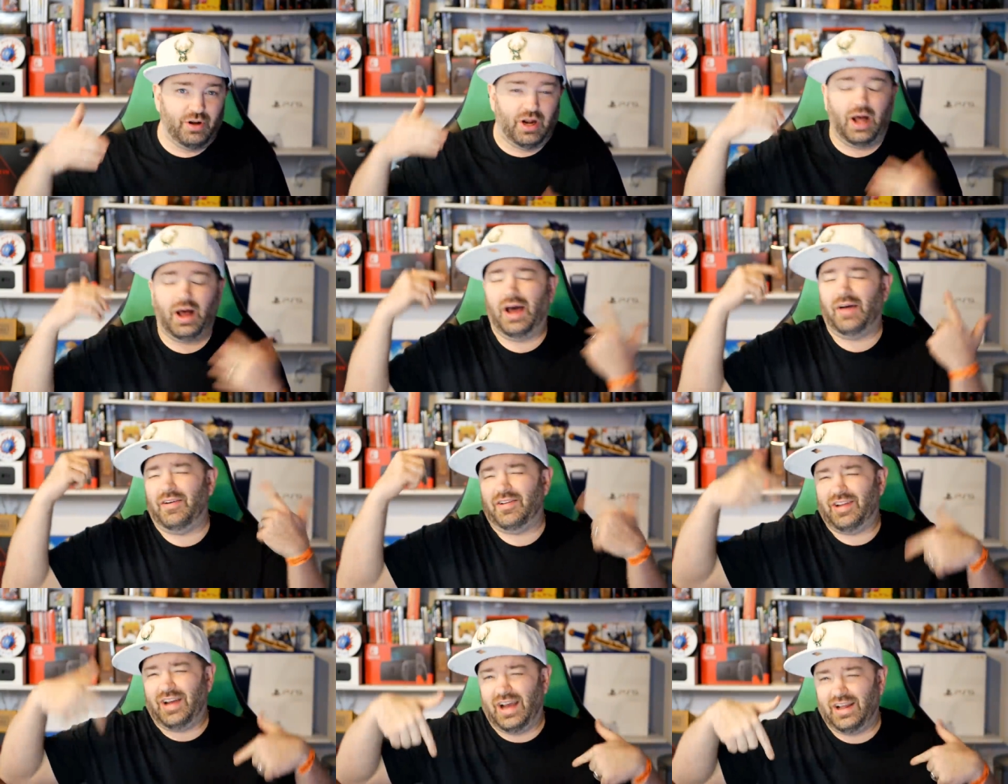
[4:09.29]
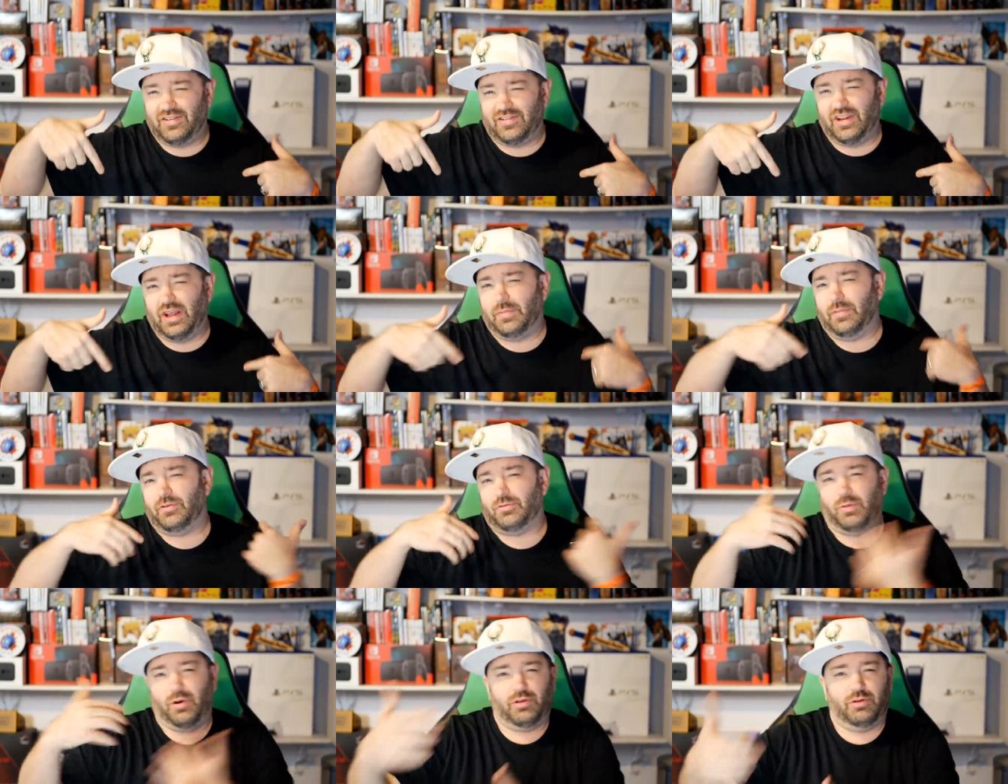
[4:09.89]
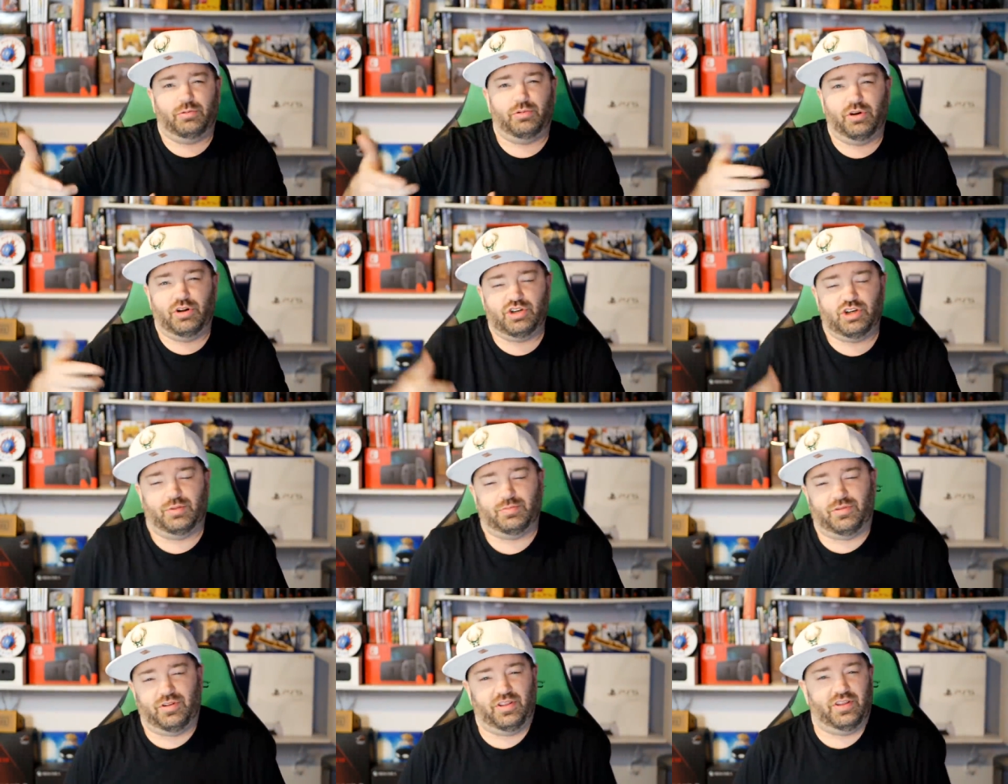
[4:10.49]
I'll have a timestamp as well that would have
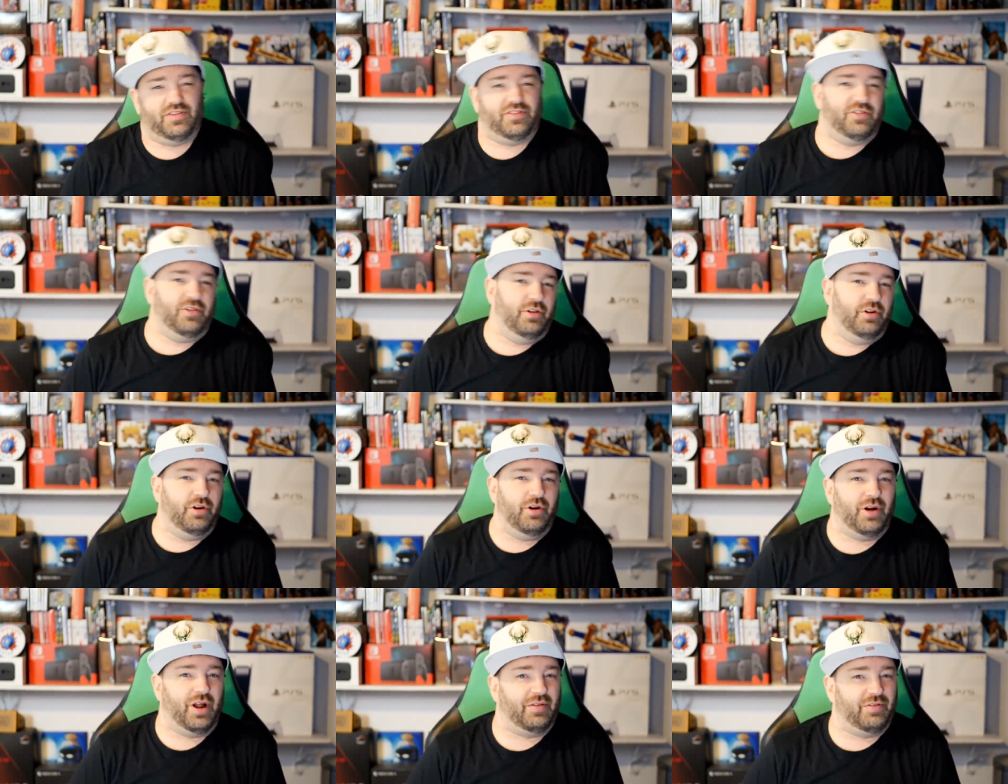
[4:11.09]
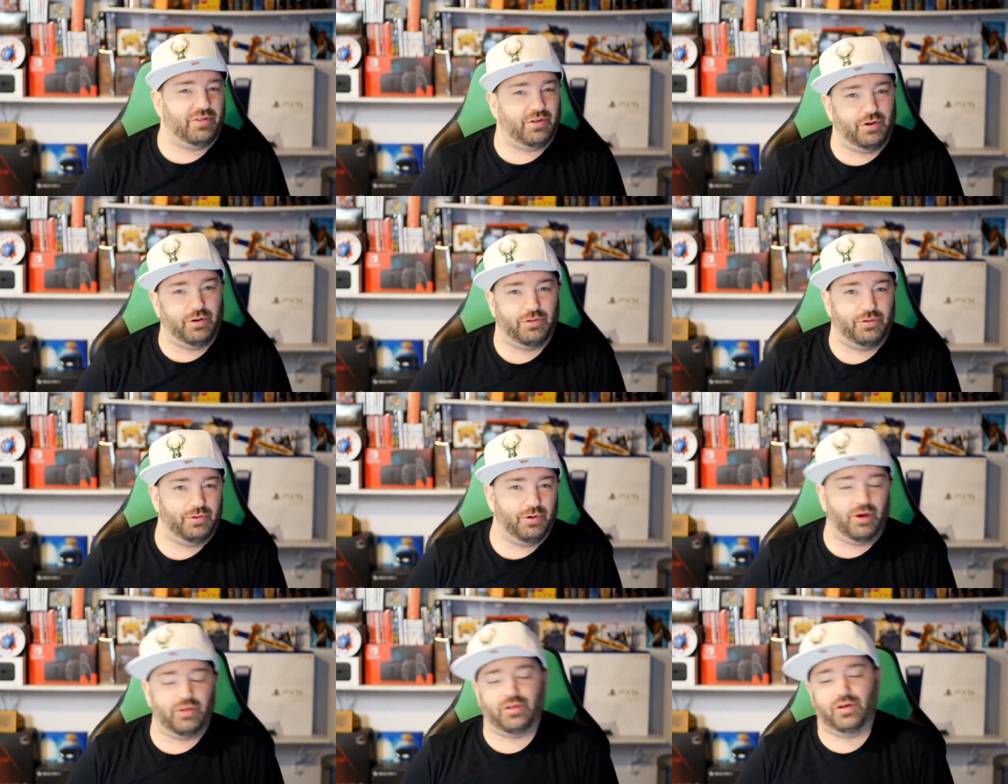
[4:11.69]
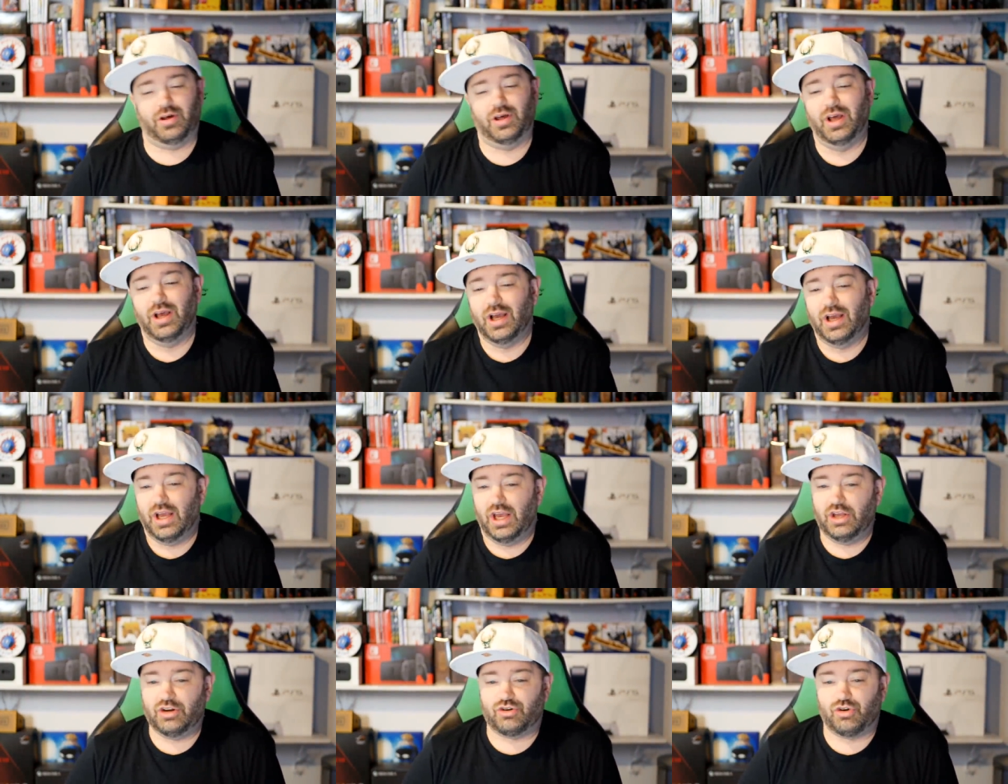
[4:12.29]
jumped to this, so you don't have to go through all the
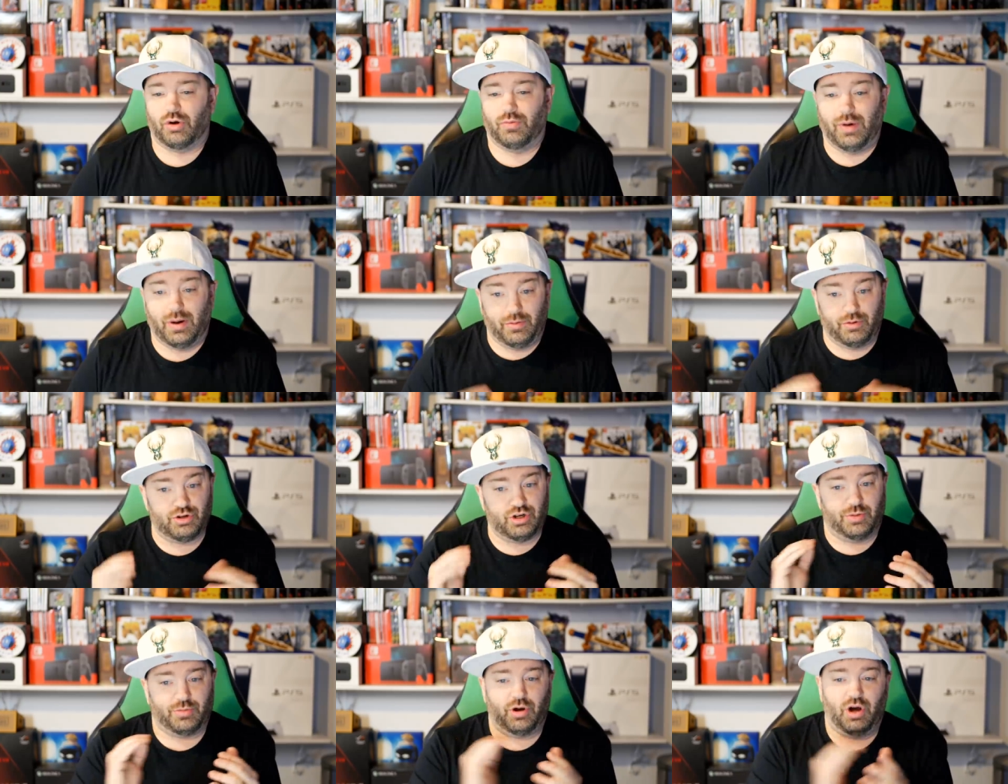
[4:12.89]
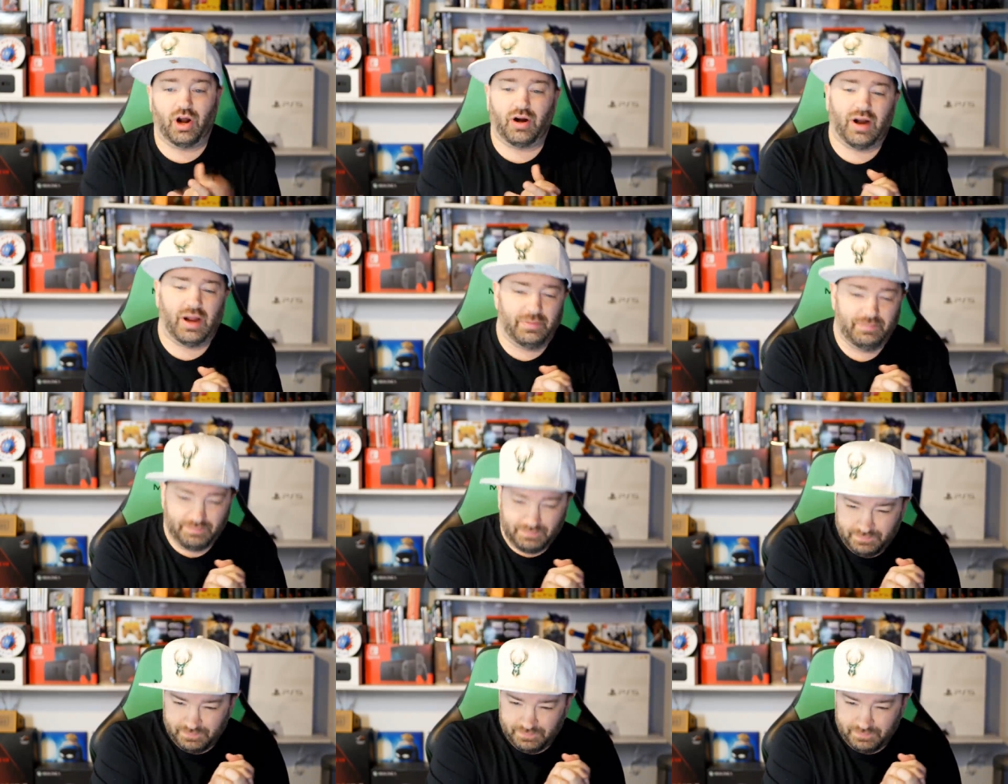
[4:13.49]
intro mumbo jumbo. All right.